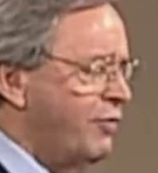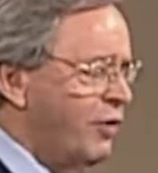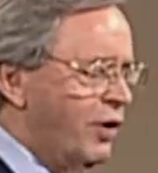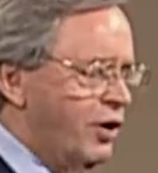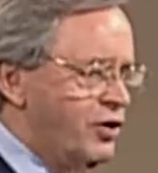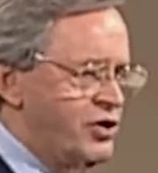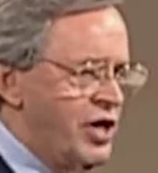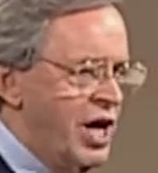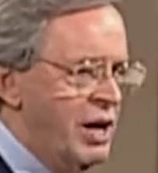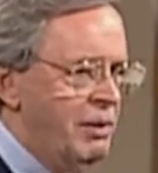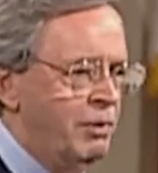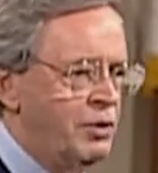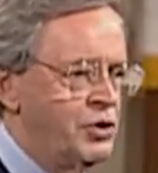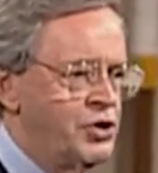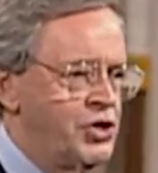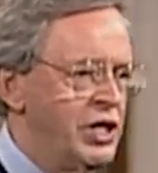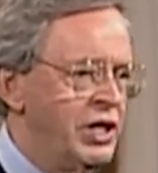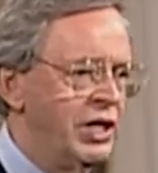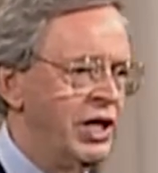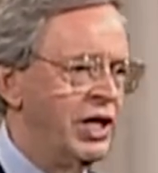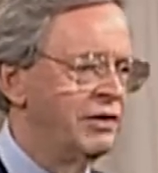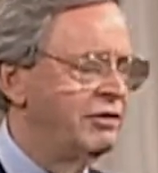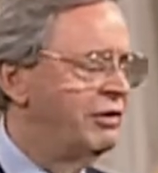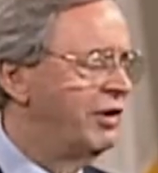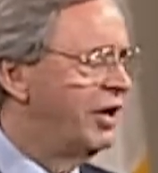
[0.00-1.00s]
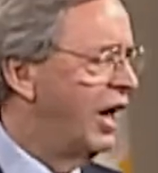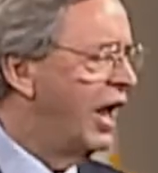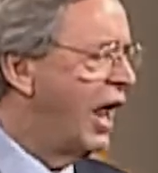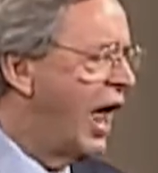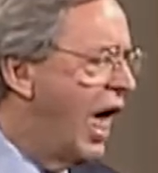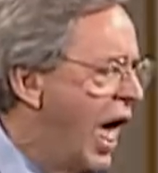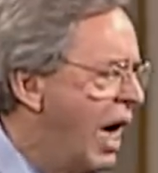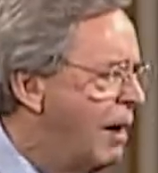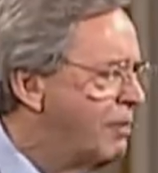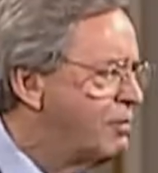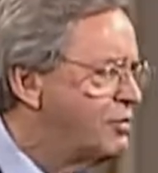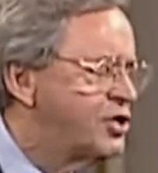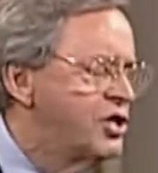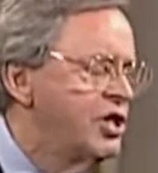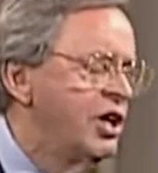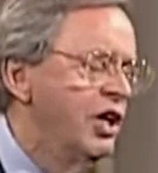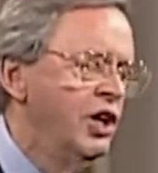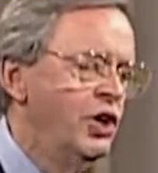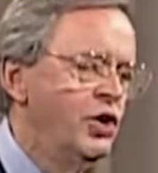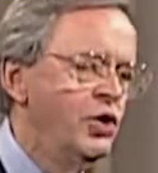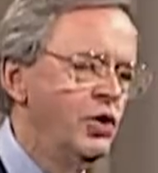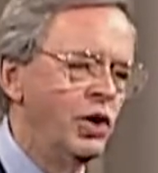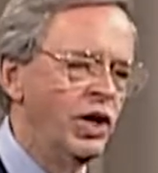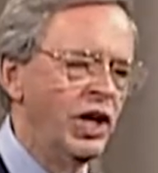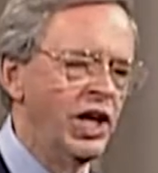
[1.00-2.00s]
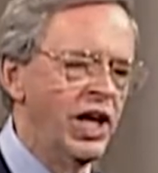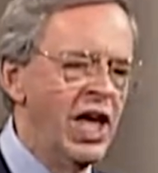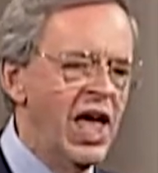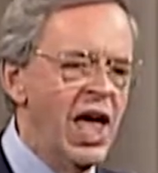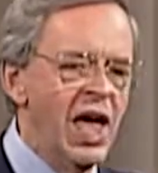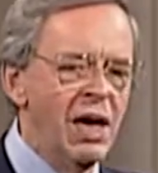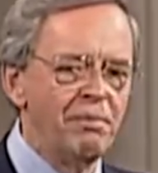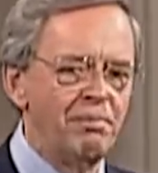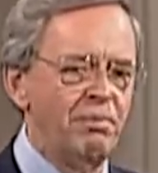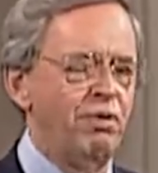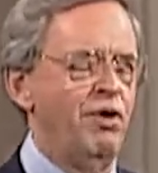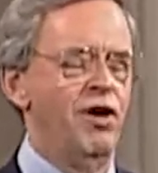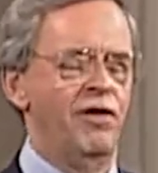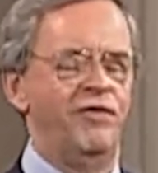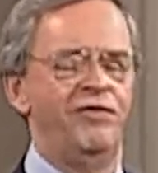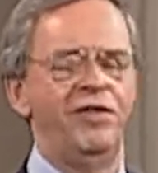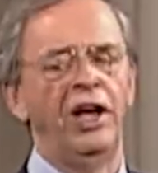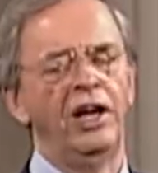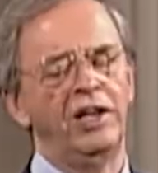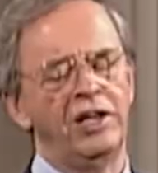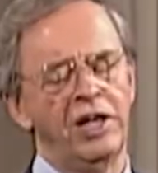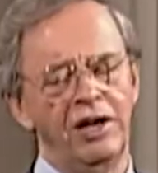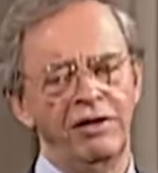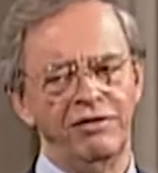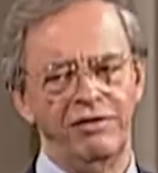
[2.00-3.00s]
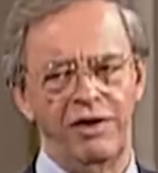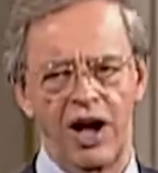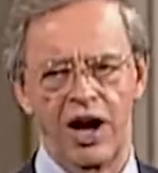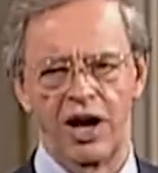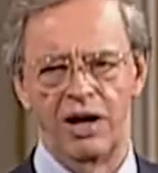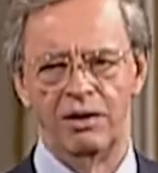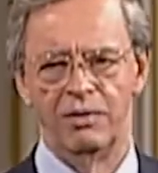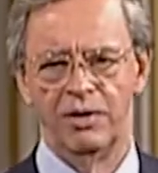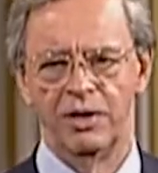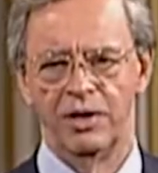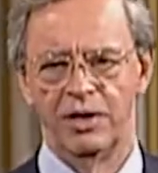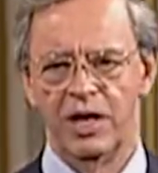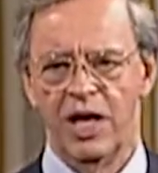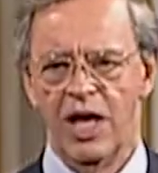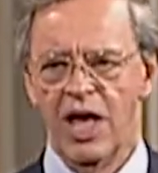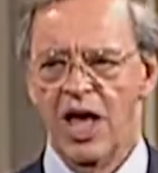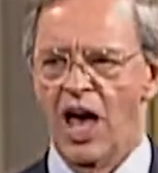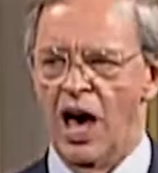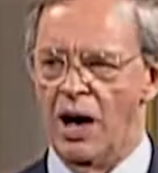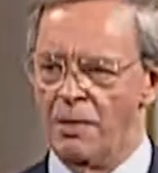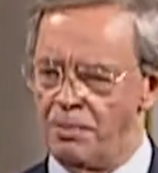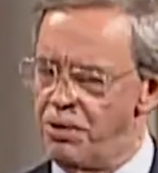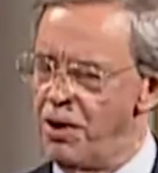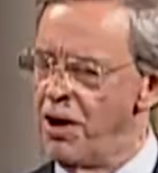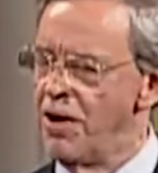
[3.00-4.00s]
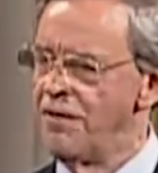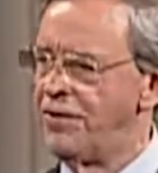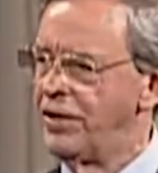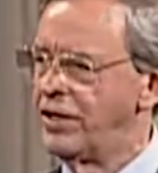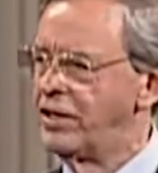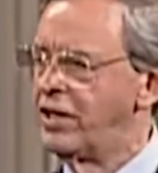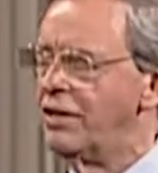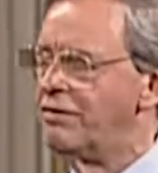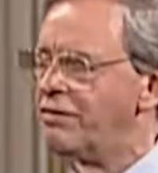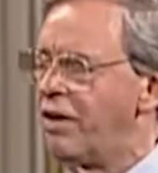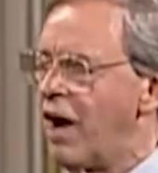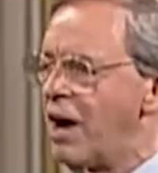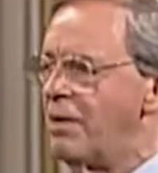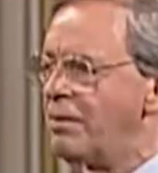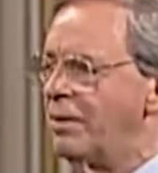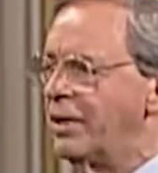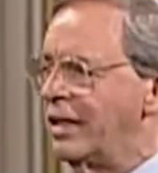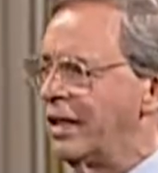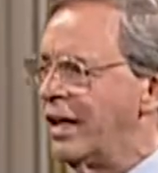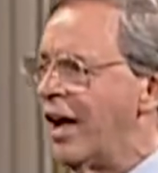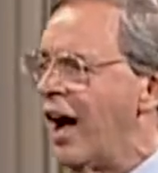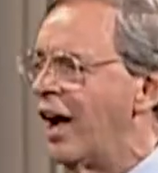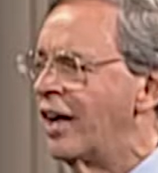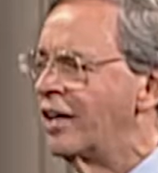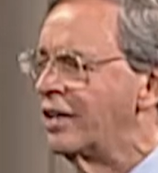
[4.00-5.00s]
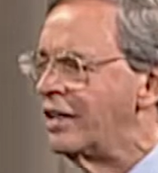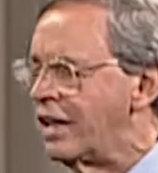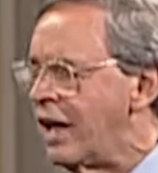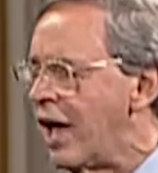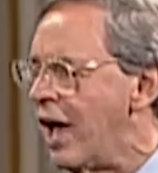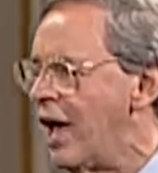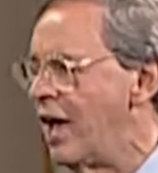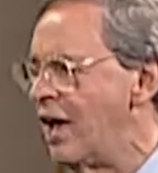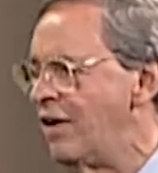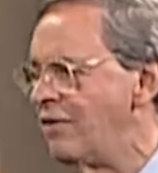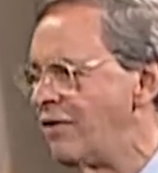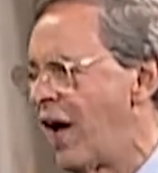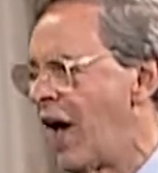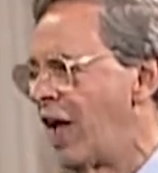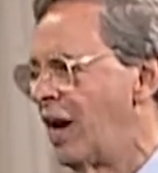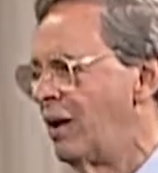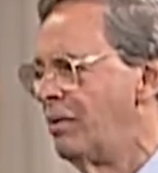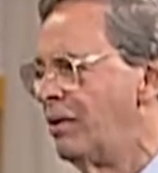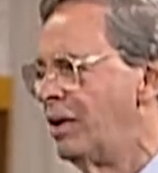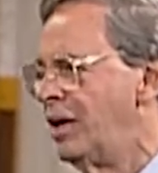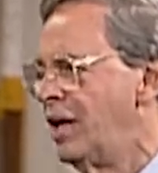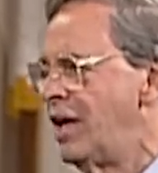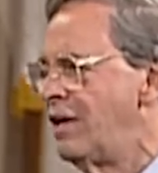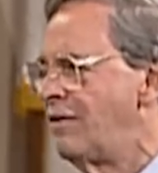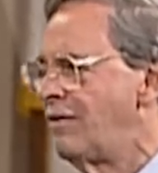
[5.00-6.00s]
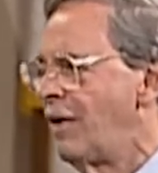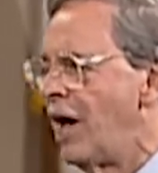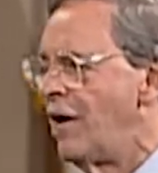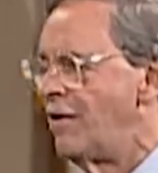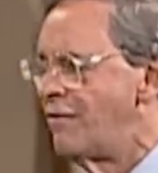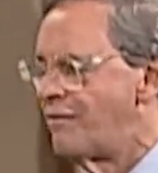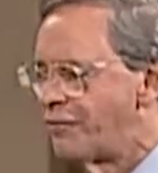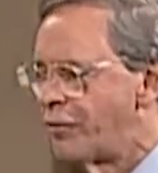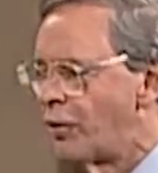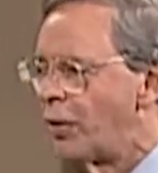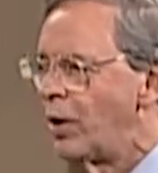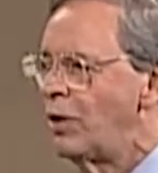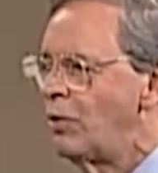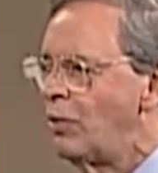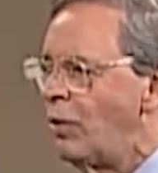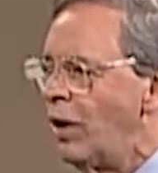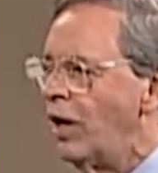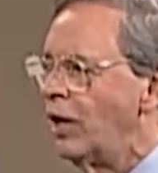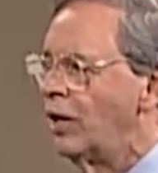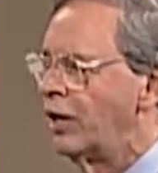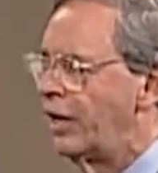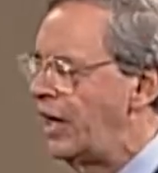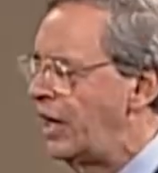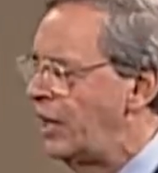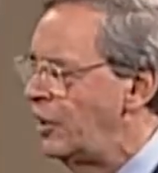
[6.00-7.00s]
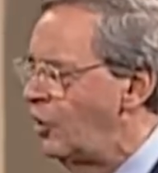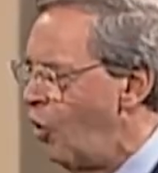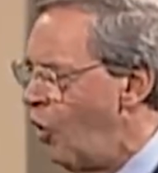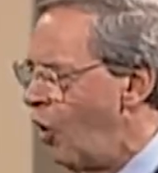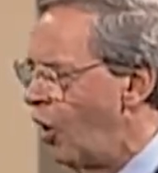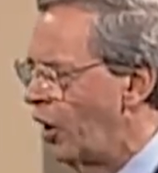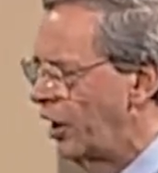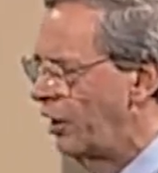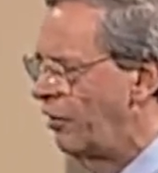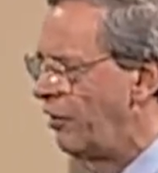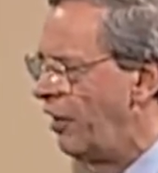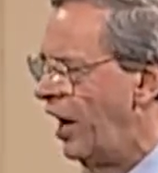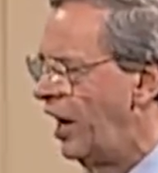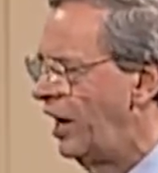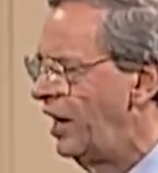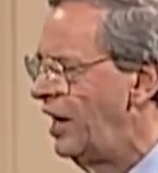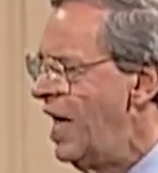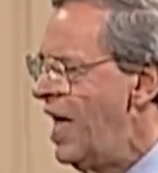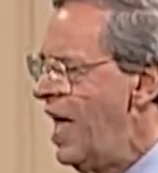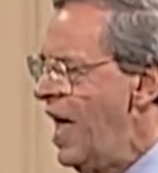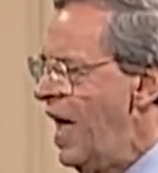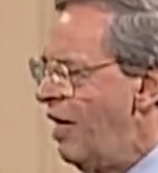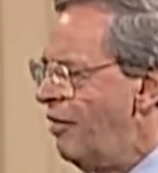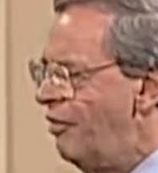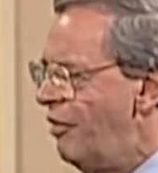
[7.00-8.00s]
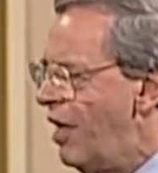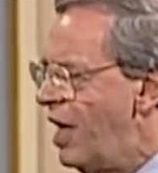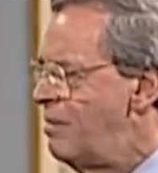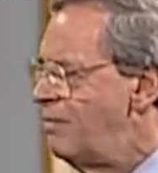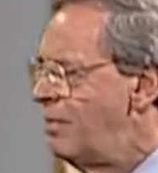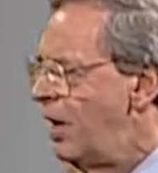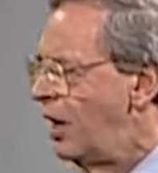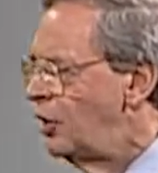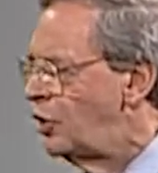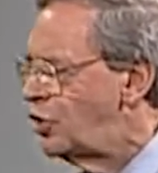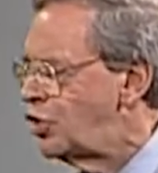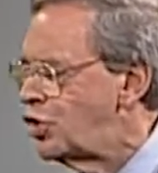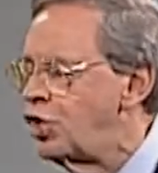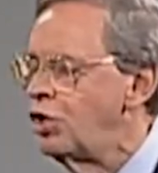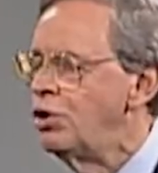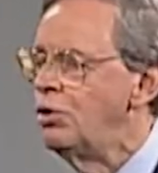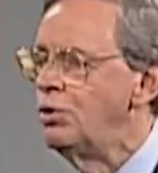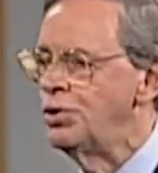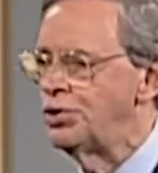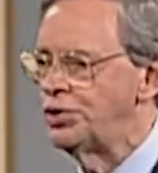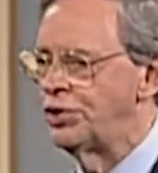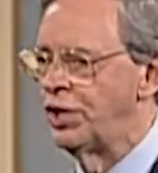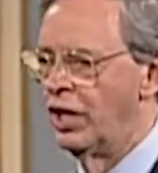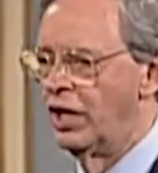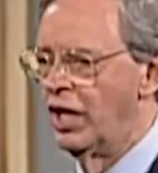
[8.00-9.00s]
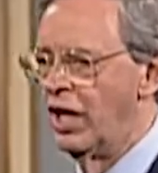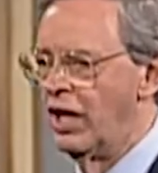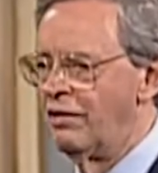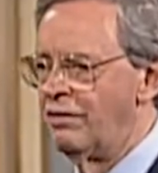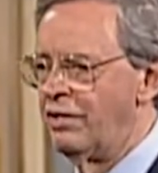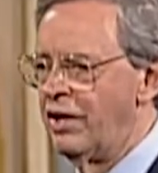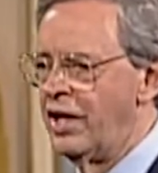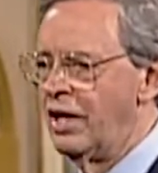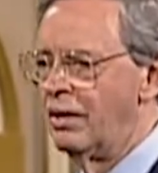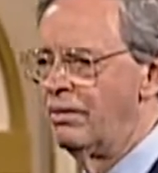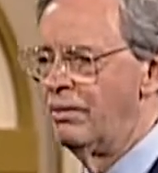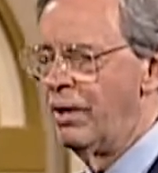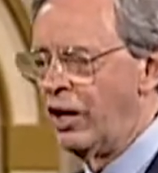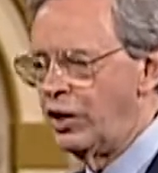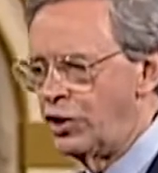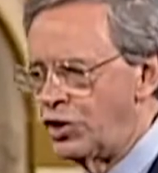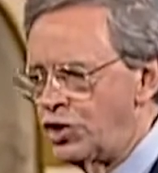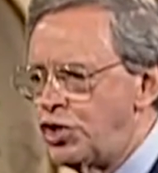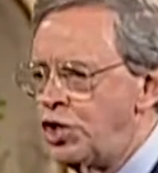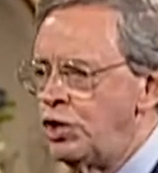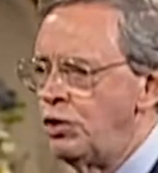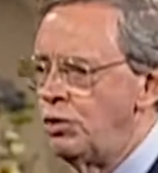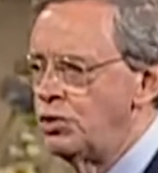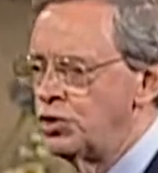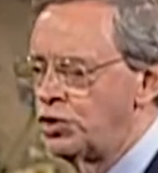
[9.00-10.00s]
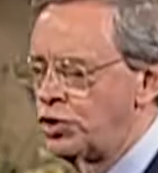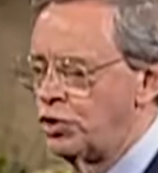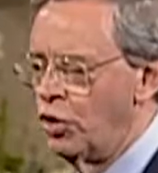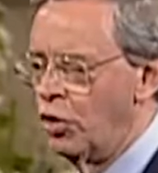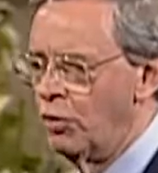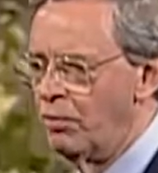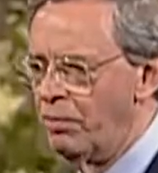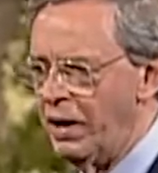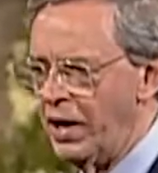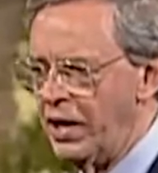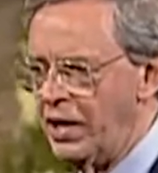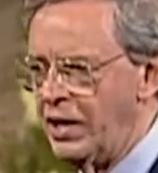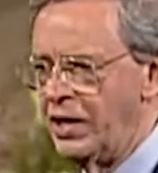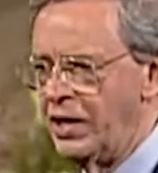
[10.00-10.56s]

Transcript: for example. She lived in an absolutely perfect environment. A perfect environment. God gave Adam and Eve a free will in order that they may choose to love Him and choose to obey